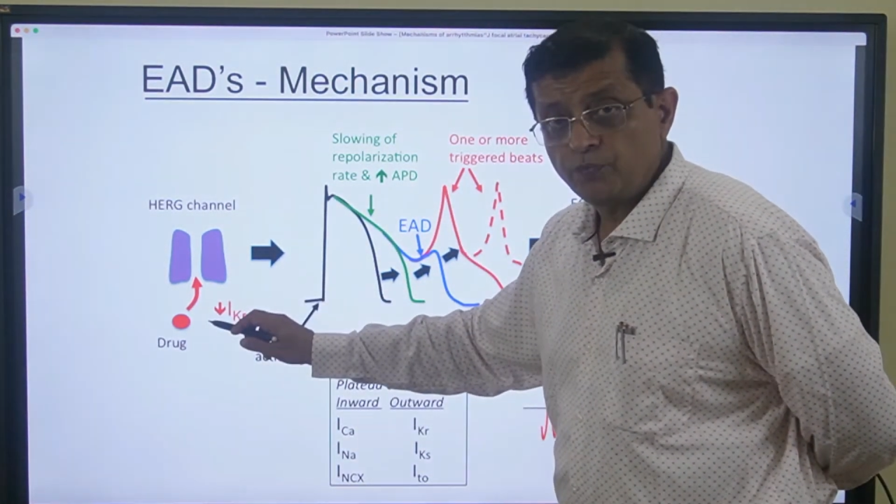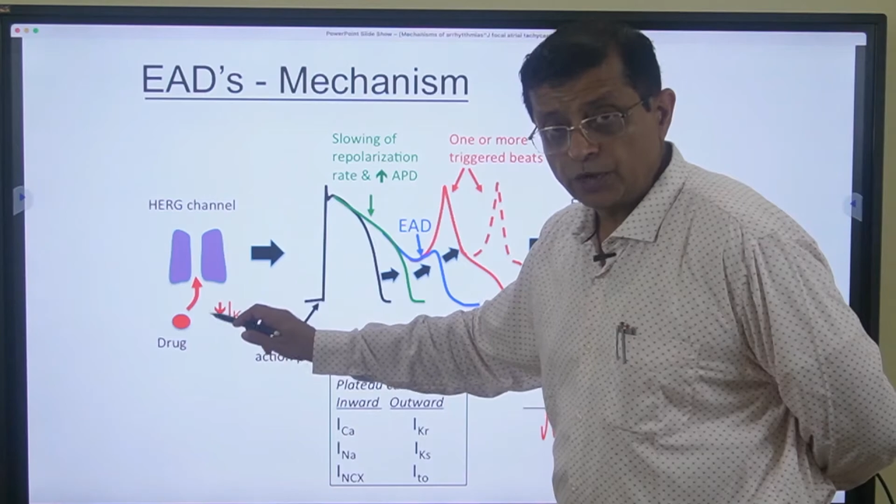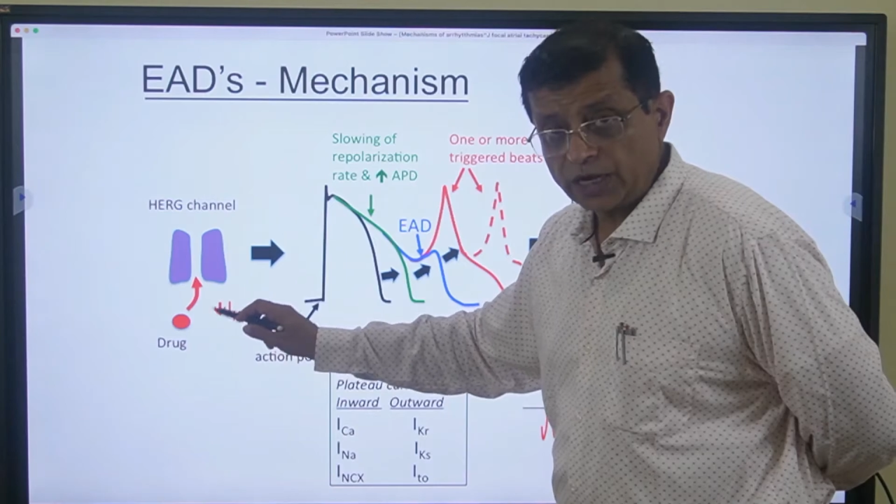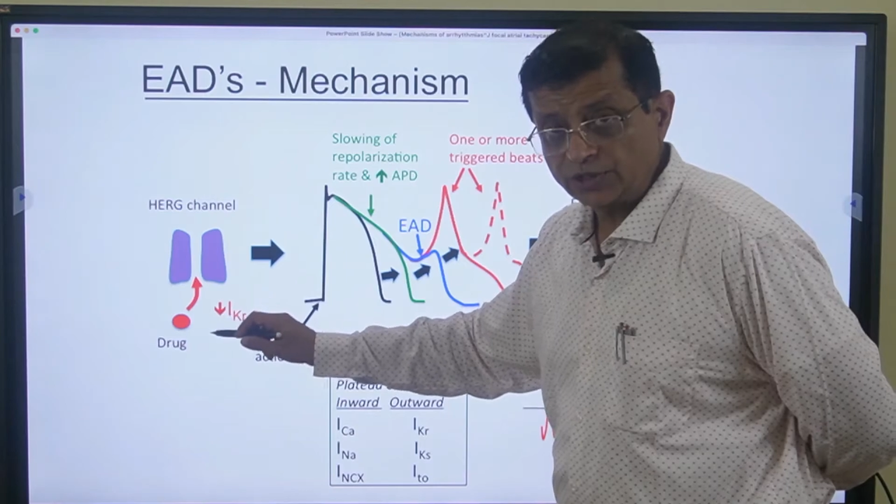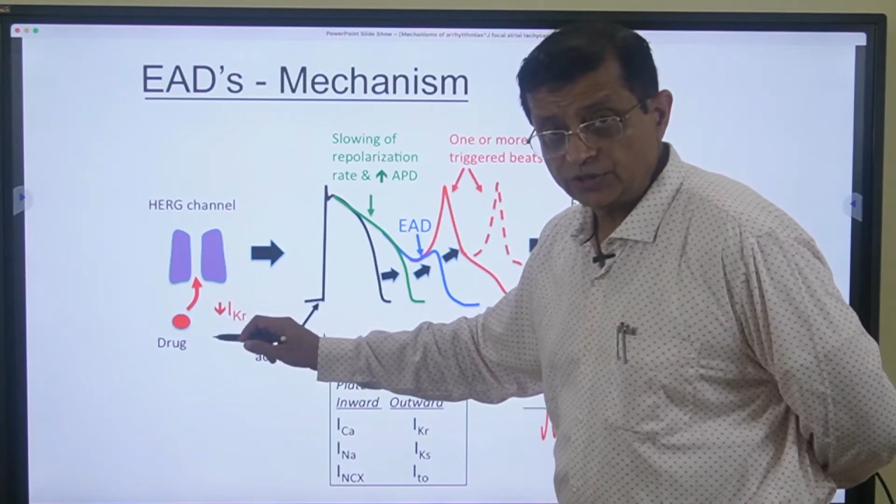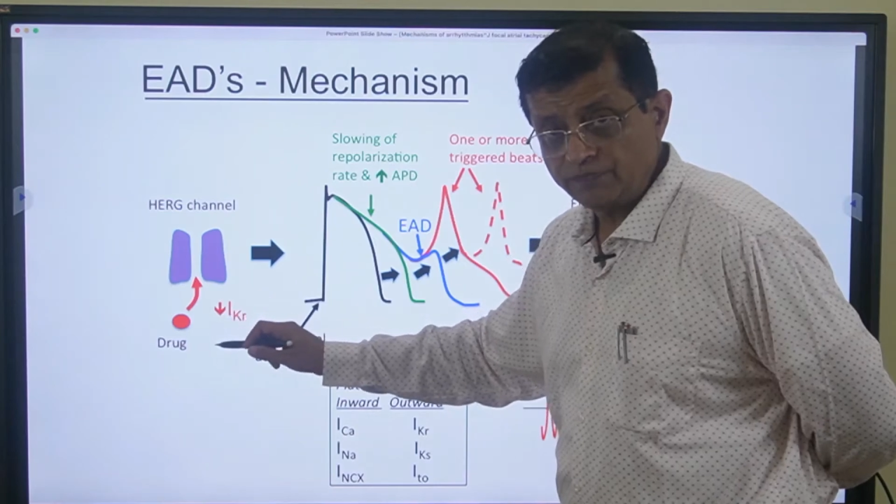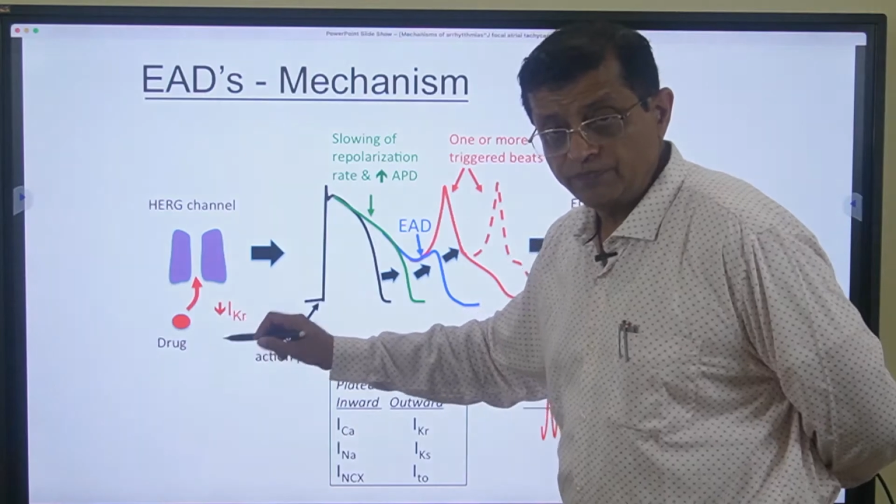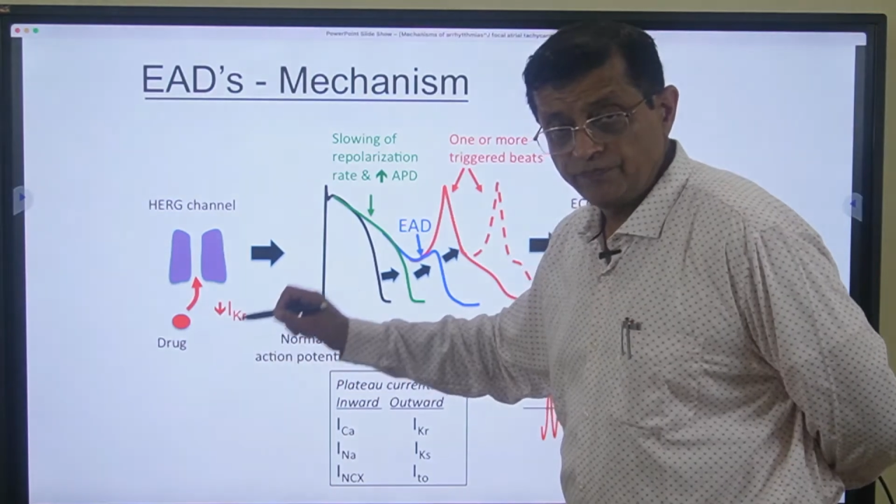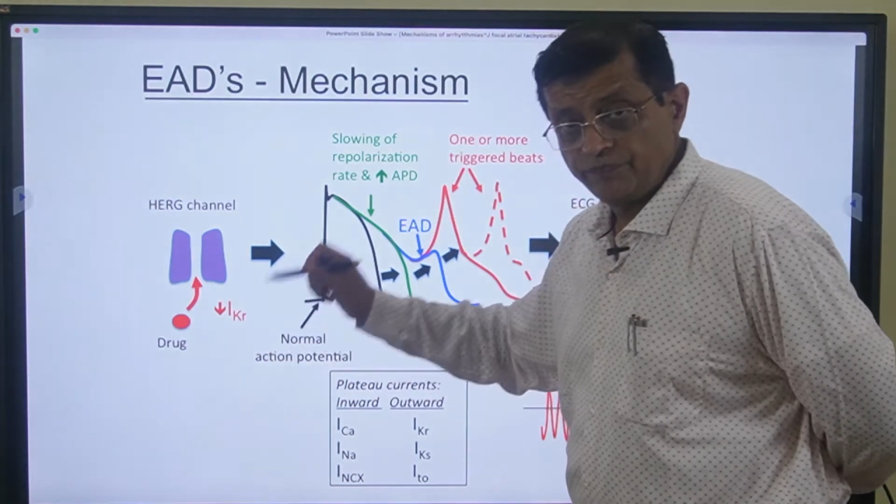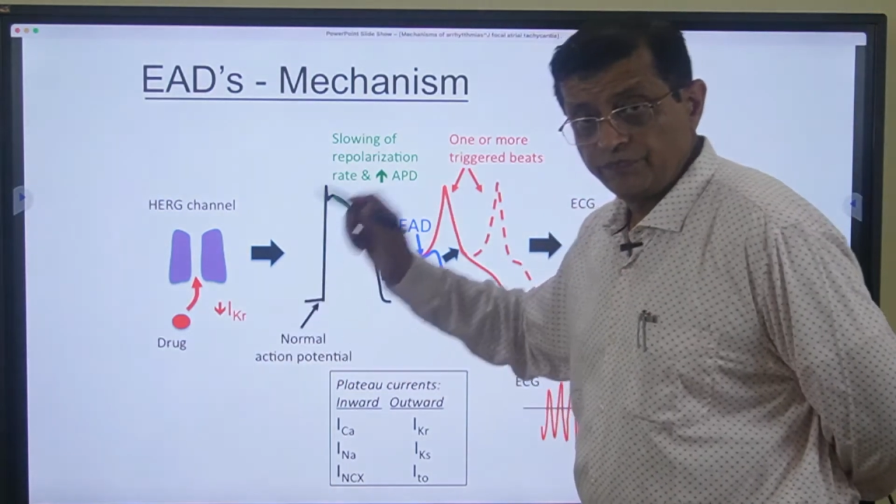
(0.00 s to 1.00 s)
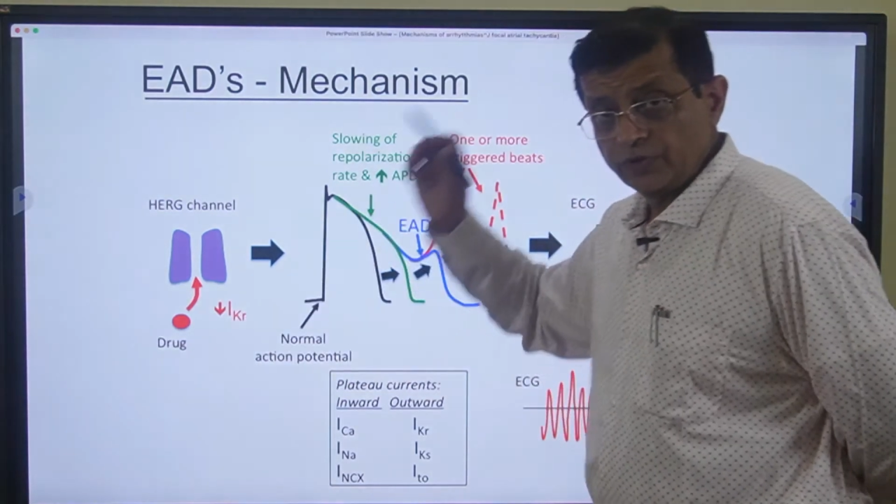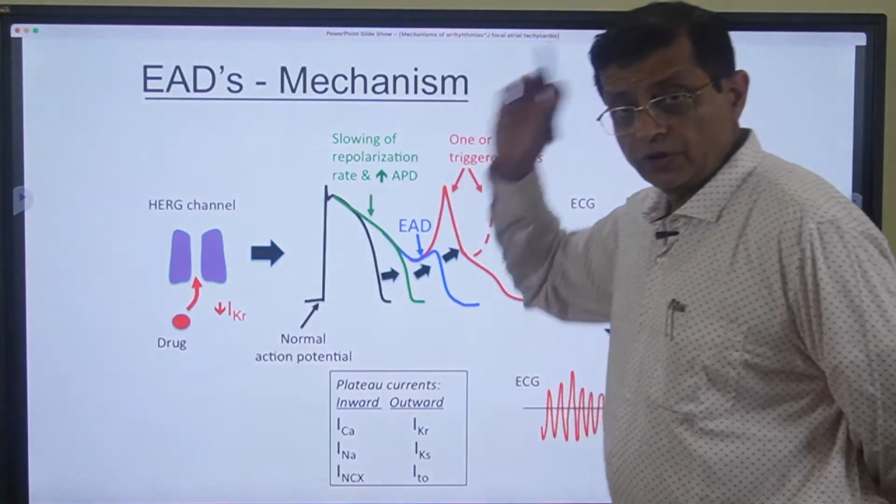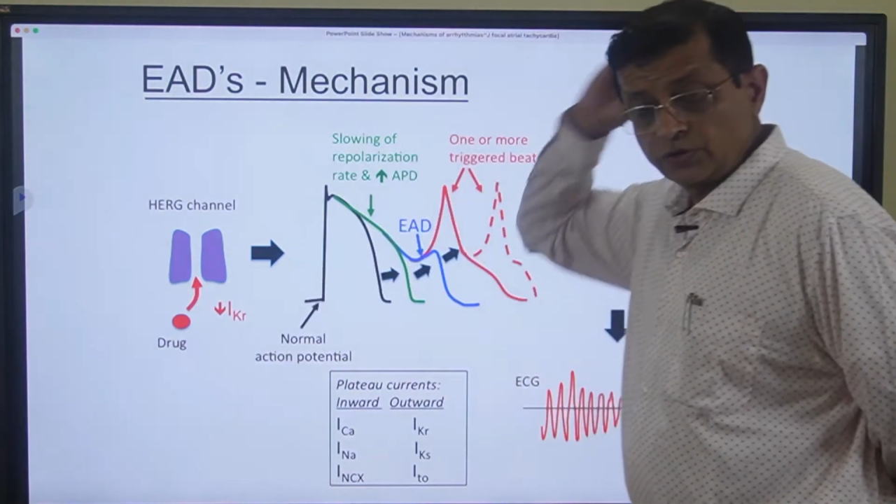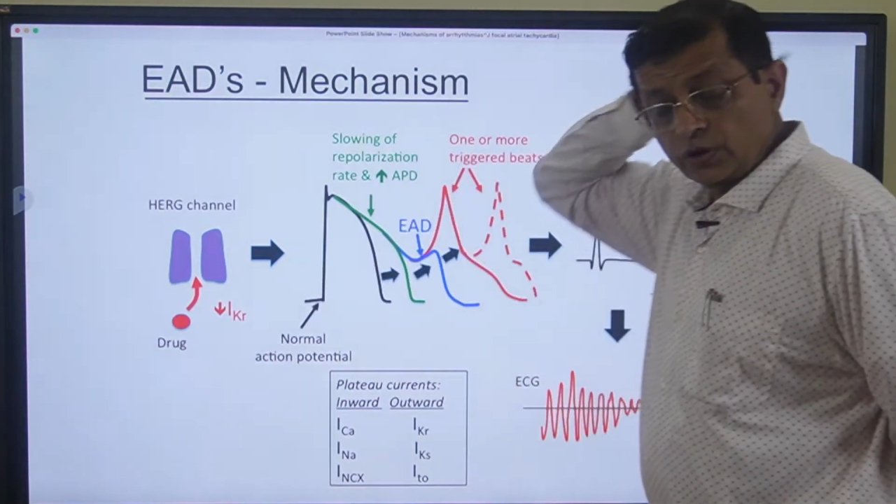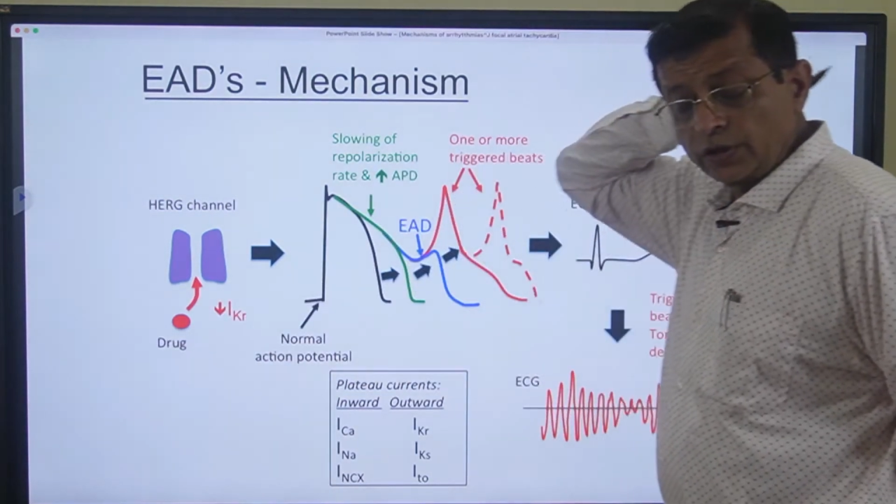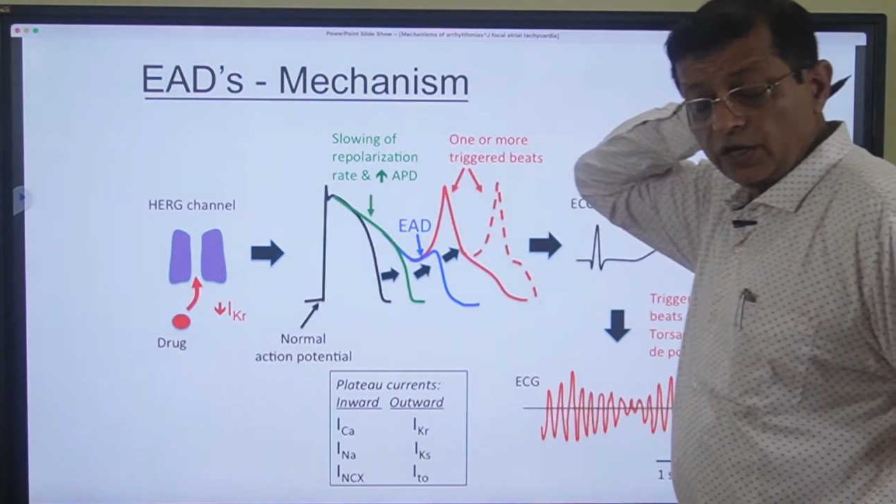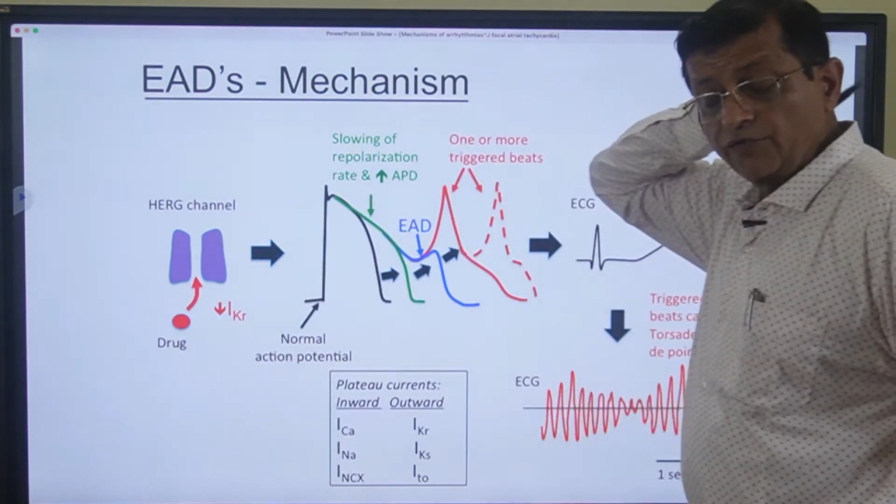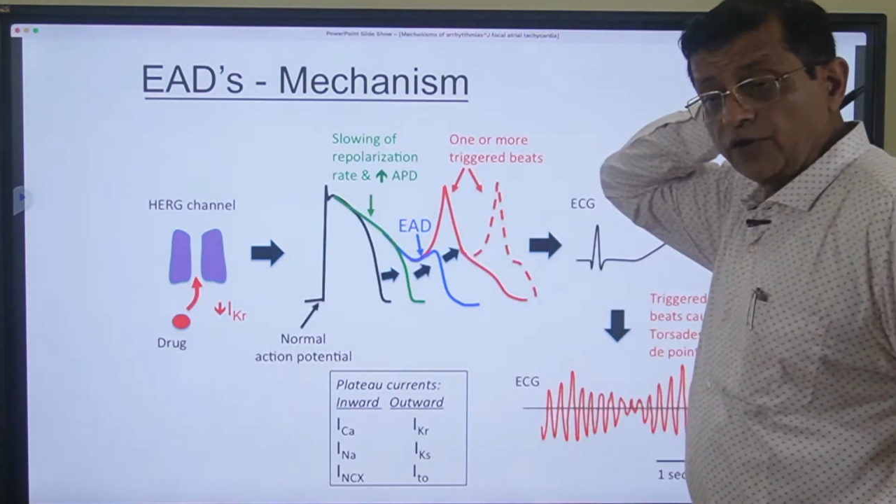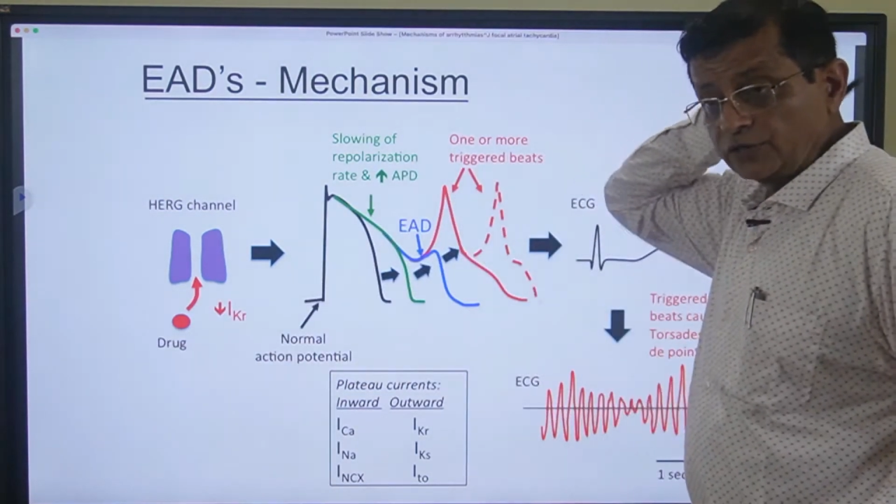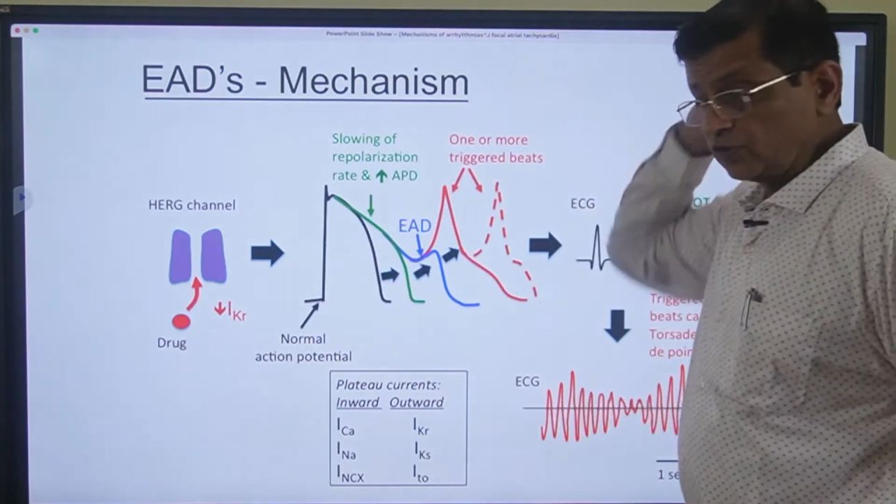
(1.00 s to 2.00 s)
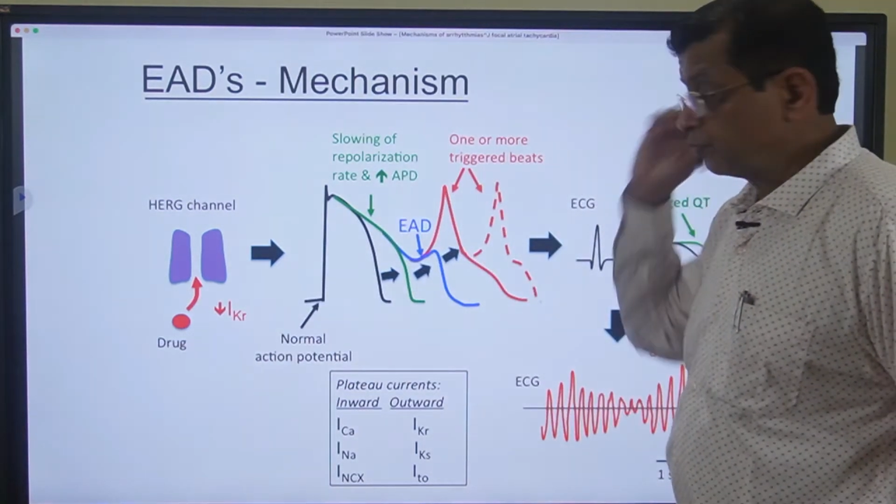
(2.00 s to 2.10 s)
potassium, efflux